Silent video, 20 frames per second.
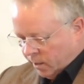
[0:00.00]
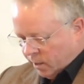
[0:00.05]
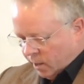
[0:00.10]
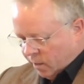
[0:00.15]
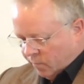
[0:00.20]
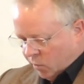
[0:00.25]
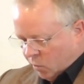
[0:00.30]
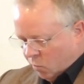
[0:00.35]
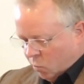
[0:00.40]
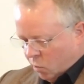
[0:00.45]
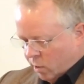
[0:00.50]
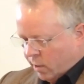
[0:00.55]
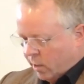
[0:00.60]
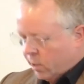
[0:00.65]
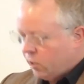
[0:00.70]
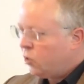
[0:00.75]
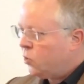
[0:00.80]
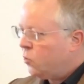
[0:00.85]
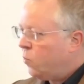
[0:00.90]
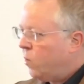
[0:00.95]
have been working
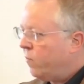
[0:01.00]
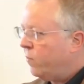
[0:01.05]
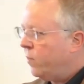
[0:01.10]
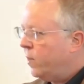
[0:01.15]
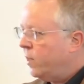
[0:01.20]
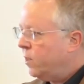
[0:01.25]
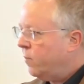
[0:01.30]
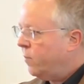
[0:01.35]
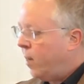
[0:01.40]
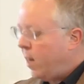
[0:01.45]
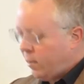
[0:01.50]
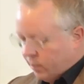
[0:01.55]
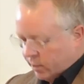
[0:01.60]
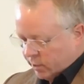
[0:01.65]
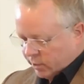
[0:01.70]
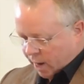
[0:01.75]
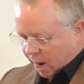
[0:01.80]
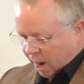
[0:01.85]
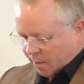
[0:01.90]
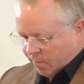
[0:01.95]
swiftly to make
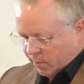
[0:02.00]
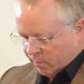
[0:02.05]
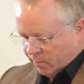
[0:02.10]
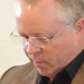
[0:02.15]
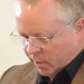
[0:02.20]
this happen.